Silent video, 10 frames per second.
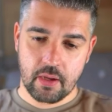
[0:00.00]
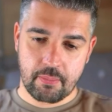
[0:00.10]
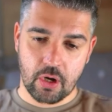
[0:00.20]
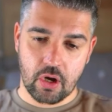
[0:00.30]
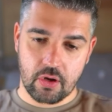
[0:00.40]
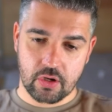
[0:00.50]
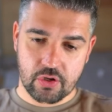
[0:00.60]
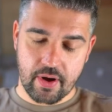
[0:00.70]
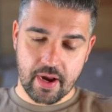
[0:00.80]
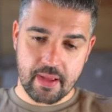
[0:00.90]
But
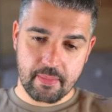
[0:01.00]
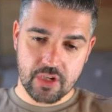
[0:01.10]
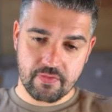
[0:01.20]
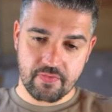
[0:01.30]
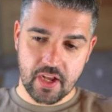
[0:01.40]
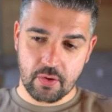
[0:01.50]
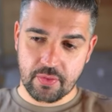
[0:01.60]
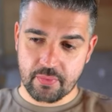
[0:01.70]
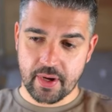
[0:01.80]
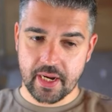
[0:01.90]
create image in
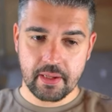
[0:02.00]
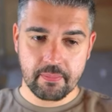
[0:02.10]
VO3,